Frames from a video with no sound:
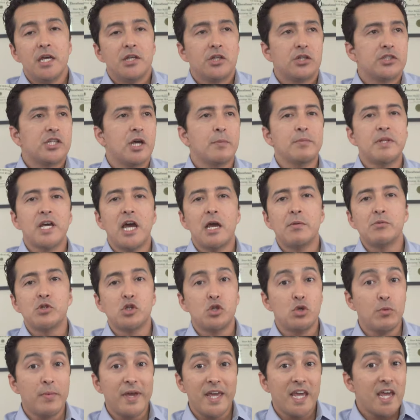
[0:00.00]
So sometimes
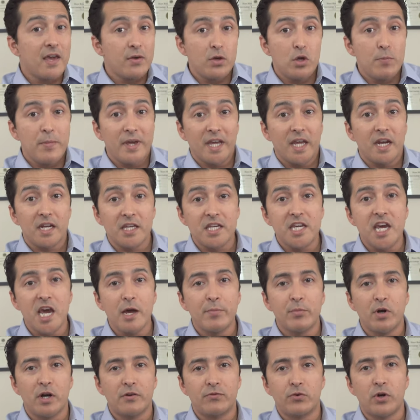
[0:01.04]
you may get a
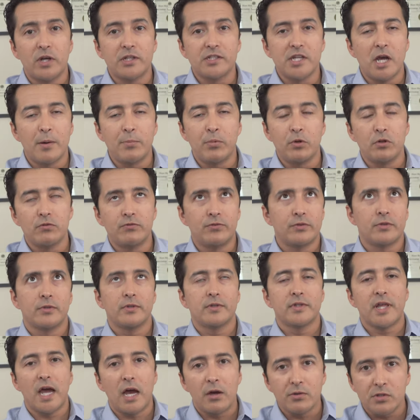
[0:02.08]
camera, for example, for
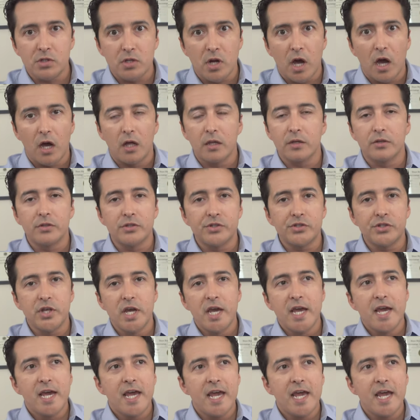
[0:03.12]
$1,000,